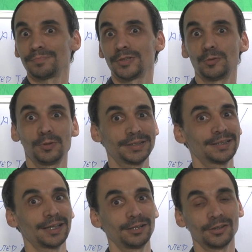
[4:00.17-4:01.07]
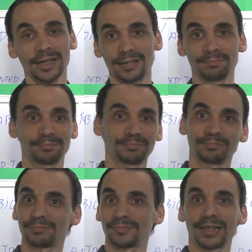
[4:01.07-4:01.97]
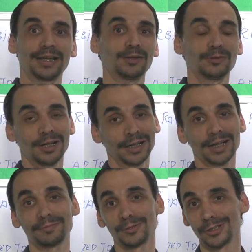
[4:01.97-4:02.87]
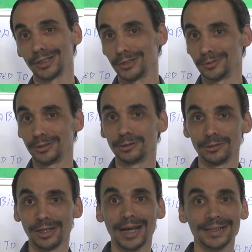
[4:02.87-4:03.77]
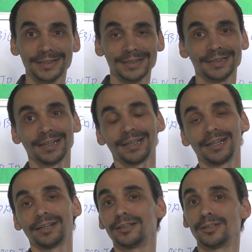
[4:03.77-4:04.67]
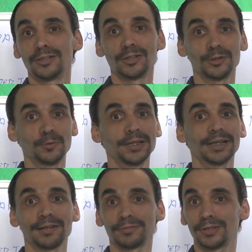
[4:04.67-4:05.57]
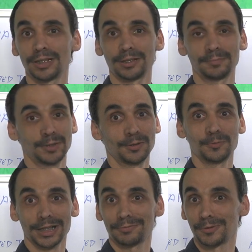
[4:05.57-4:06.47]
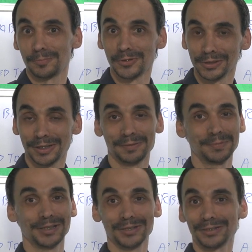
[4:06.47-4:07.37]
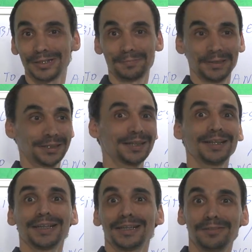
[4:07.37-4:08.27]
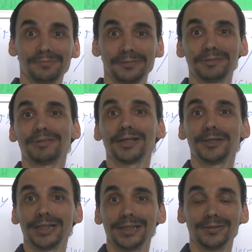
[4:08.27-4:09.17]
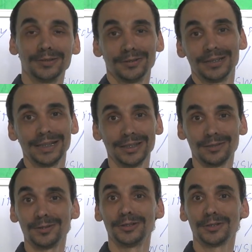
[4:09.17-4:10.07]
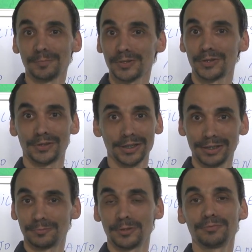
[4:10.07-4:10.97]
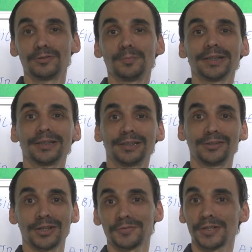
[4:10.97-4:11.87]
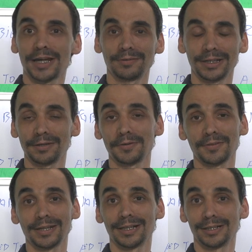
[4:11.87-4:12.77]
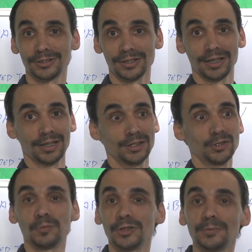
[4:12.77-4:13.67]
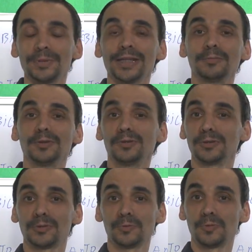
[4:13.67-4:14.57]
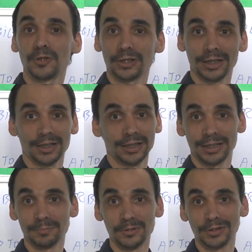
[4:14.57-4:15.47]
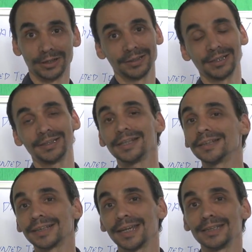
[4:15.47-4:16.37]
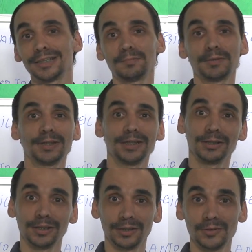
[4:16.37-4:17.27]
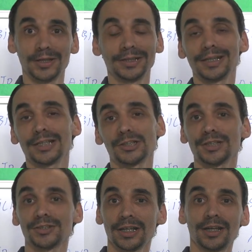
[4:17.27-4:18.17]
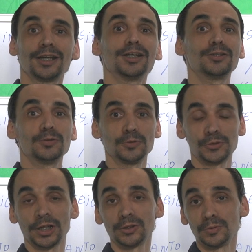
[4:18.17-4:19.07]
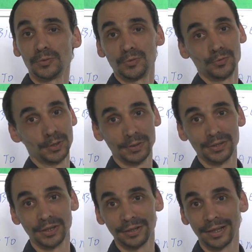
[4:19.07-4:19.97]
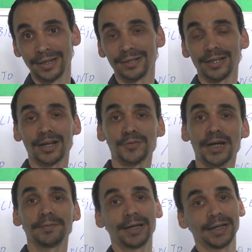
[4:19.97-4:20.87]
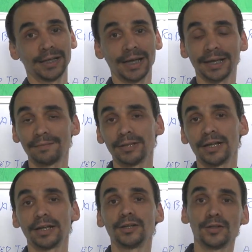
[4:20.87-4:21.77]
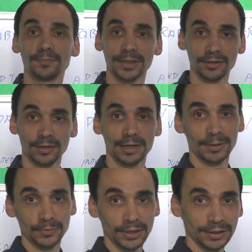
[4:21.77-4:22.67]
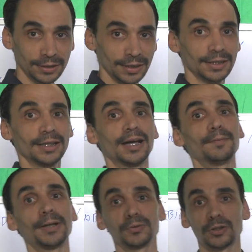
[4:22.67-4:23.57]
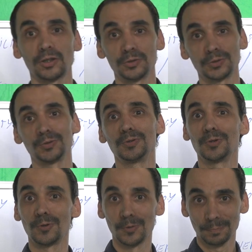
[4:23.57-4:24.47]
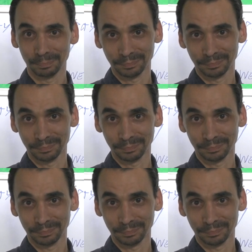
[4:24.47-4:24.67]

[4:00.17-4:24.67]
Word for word: you will say, okay, uh, or I have to sell you a new license, or we have uh, we have to abort, because I mean, if, if I delete all your computer, I, we format your hard drive and everything else, you will not be able to work uh, anymore. And in that case, it might be a good idea just to try to repair the, the hard drive. I, I have a, another video about that, about how to